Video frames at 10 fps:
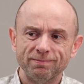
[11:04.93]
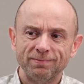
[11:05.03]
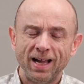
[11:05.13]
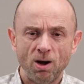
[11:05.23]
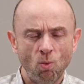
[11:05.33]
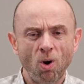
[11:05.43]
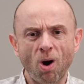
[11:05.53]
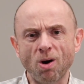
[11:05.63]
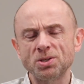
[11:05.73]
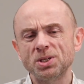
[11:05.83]
how it
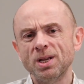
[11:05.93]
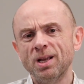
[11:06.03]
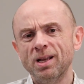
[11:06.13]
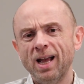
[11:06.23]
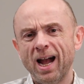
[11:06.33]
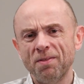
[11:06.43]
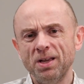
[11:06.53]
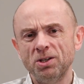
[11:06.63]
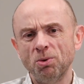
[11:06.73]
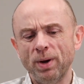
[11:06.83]
works, how
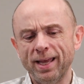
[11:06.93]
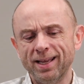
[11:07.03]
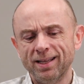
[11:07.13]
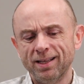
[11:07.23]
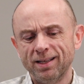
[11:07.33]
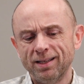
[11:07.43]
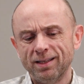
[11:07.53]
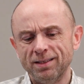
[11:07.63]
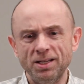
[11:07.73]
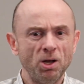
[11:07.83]
then do we
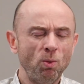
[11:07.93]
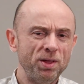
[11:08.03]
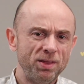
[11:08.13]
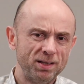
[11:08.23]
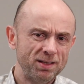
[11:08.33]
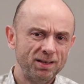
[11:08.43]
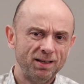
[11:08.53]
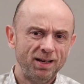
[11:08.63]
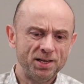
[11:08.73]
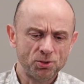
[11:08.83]
deal with it
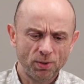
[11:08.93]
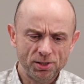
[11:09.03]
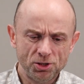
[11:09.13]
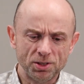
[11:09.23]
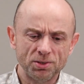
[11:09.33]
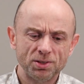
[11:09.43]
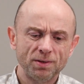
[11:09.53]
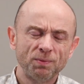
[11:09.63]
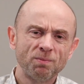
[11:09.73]
as Christians?